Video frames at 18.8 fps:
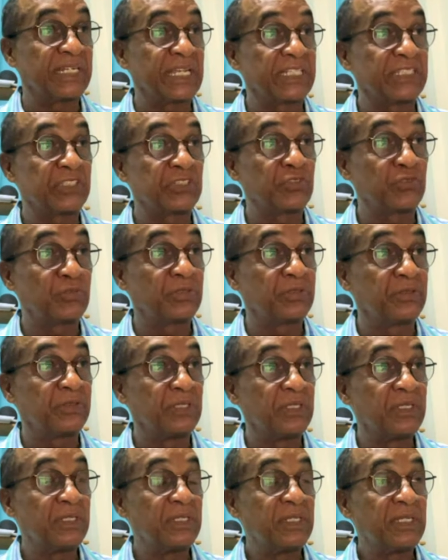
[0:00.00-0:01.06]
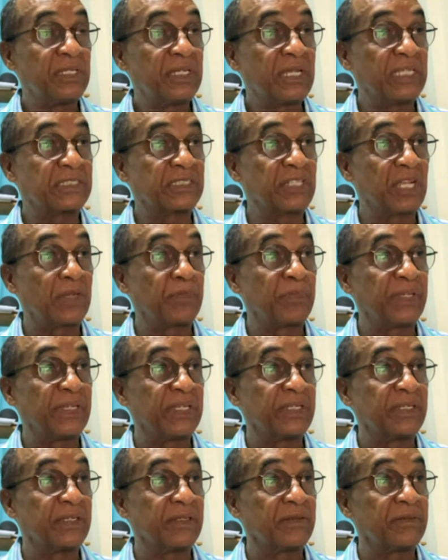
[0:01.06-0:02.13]
attitude has not
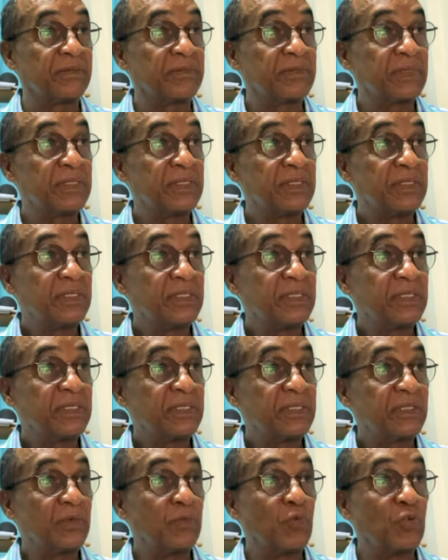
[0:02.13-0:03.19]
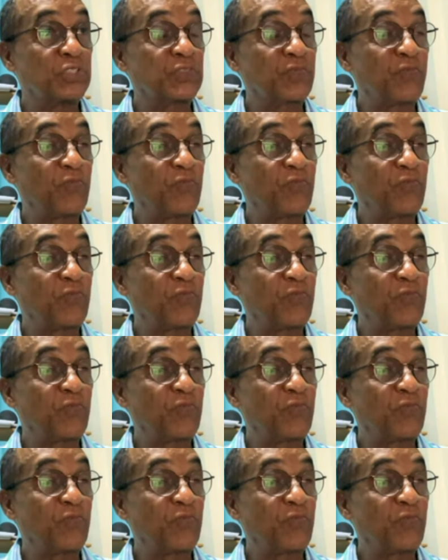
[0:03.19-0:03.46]
been the most